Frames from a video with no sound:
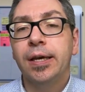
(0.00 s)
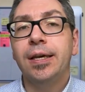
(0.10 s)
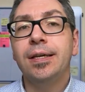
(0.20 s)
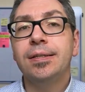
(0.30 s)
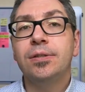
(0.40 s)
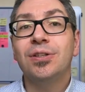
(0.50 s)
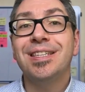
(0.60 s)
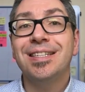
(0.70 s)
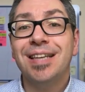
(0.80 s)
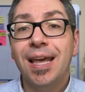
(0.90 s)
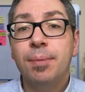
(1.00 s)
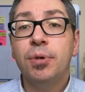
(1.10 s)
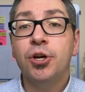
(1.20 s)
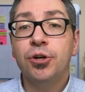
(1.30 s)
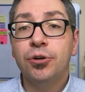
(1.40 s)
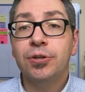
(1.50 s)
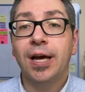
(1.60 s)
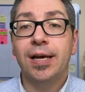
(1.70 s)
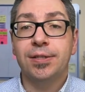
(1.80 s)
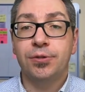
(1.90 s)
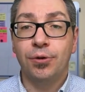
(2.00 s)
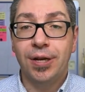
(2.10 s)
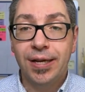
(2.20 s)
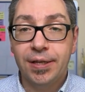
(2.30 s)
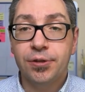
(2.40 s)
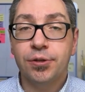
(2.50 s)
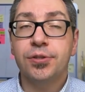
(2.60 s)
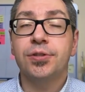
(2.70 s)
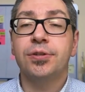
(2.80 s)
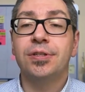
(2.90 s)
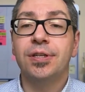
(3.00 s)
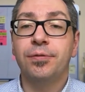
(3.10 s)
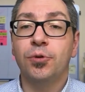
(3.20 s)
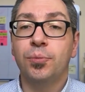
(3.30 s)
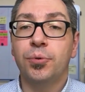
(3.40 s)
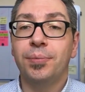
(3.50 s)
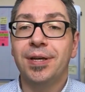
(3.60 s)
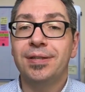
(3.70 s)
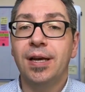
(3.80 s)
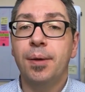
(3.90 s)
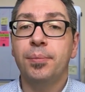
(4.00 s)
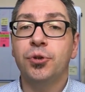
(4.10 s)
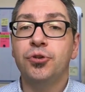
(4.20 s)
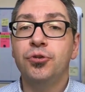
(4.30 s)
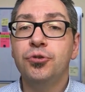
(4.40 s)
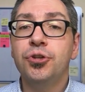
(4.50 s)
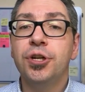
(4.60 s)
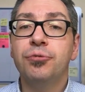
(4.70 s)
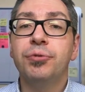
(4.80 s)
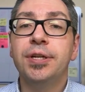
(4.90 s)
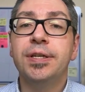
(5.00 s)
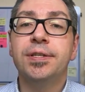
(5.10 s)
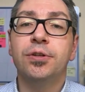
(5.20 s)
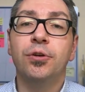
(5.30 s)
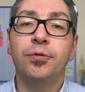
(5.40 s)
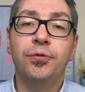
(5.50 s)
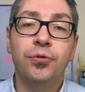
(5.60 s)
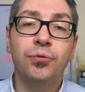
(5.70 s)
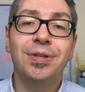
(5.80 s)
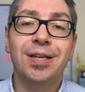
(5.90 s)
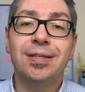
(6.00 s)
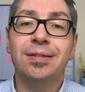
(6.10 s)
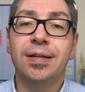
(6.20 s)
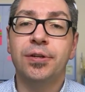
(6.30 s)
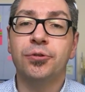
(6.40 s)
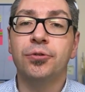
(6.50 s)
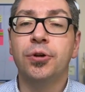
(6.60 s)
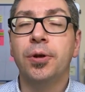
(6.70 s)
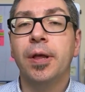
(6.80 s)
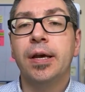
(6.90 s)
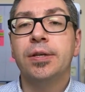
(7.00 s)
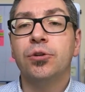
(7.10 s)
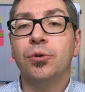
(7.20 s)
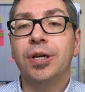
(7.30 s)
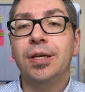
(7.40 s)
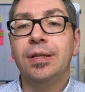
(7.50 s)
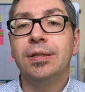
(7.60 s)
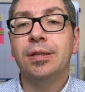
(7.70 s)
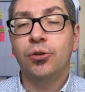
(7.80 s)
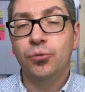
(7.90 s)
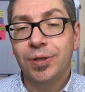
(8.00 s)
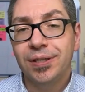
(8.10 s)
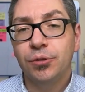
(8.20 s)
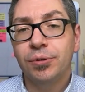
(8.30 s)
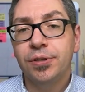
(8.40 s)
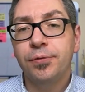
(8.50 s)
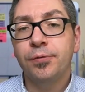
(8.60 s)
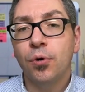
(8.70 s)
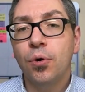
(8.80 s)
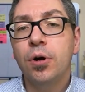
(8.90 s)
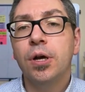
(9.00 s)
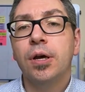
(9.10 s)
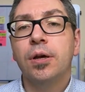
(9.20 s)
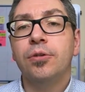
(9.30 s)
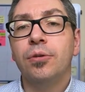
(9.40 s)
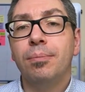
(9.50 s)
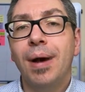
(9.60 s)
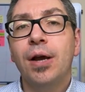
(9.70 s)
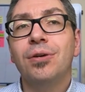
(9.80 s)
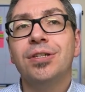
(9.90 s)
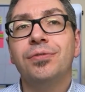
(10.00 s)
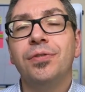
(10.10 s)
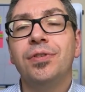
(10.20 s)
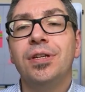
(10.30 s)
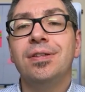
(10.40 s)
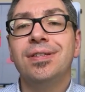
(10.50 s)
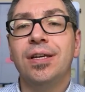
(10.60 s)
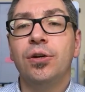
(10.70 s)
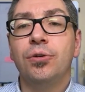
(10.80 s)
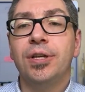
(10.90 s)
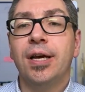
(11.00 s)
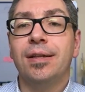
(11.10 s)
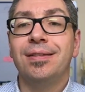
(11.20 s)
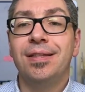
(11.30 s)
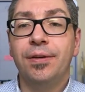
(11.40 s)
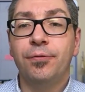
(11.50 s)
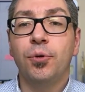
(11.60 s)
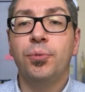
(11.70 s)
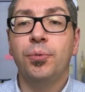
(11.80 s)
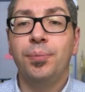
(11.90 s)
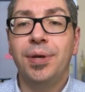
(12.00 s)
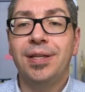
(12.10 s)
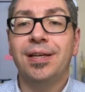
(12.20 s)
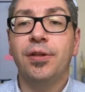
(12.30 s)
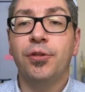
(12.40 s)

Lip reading: It's the same code as the latest developer beta, but usually released a few days later. So in 2024, the macOS 15 Sequoia Developer Beta